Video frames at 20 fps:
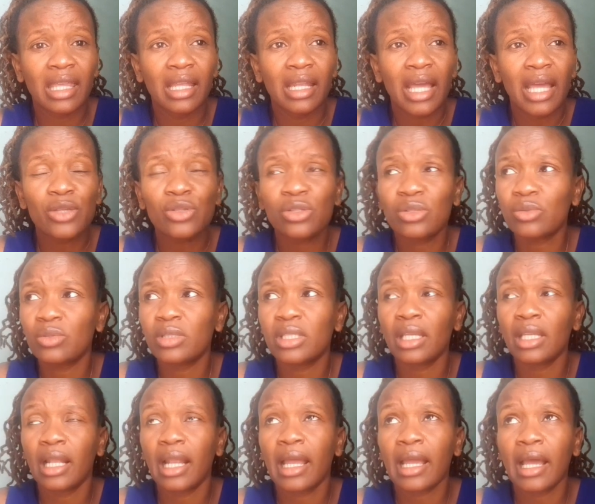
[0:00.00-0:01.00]
kid, I used to
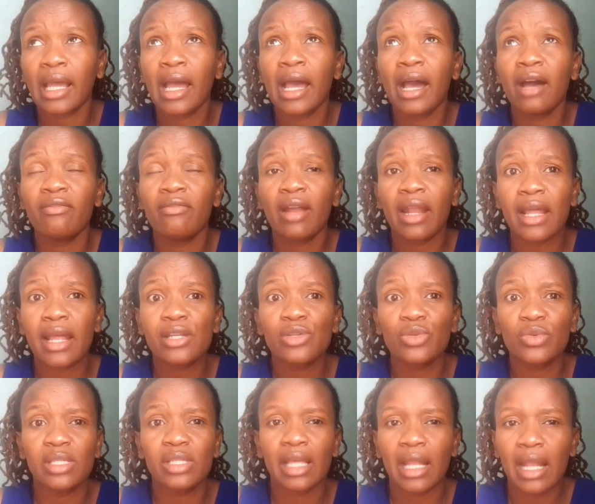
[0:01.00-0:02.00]
see like I have an aunt
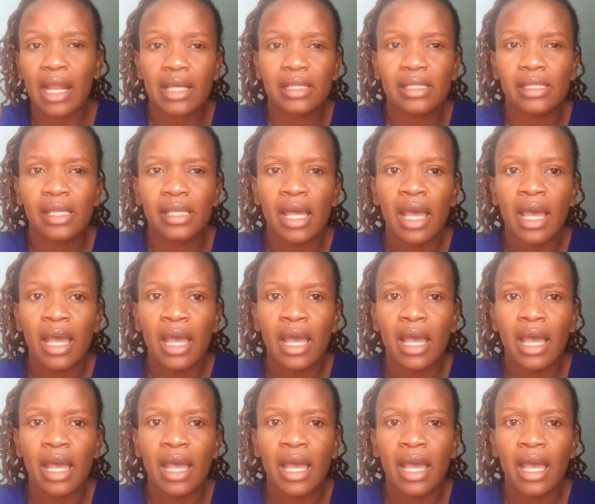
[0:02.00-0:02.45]
who is a nurse.